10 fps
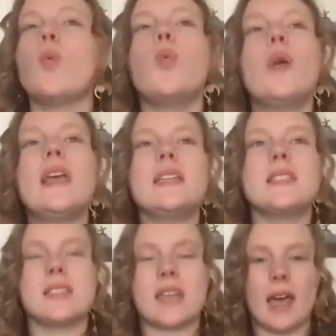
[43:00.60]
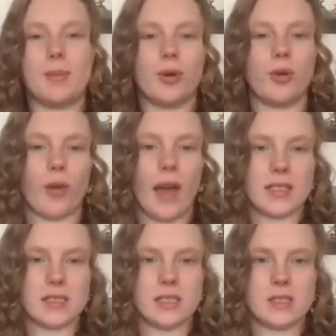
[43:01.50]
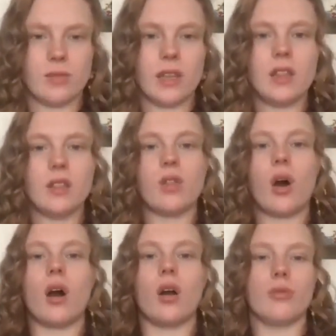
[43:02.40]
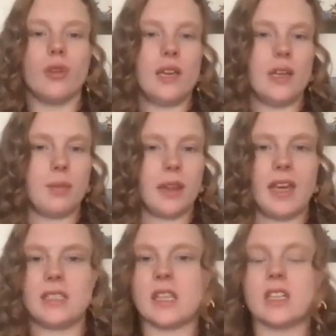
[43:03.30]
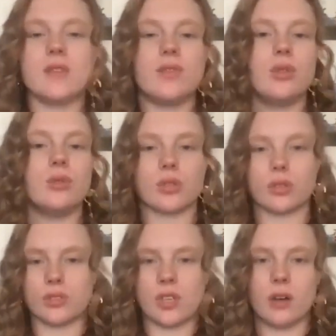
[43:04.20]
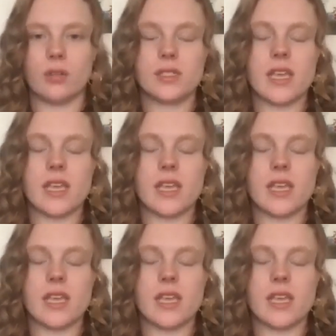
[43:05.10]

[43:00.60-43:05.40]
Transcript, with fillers: wheat type grasses, really long, reedy plants, lots of neutral tones.